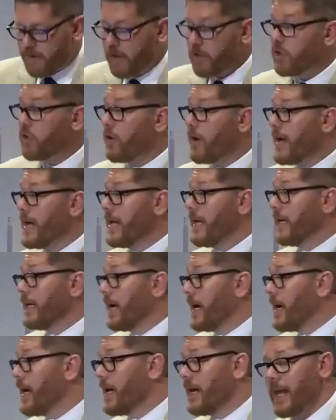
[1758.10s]
our great
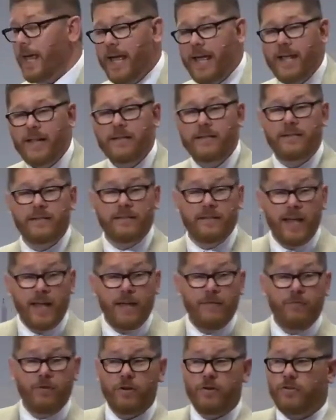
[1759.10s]
God and
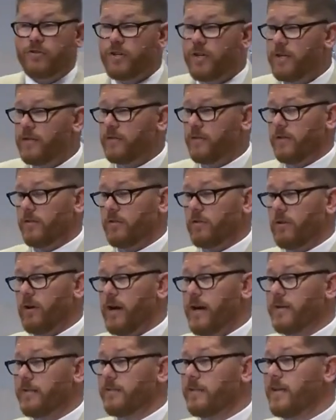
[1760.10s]
Savior, Jesus
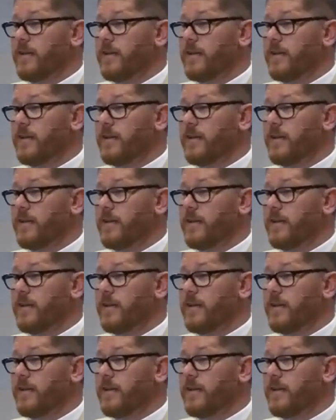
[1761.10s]
Christ.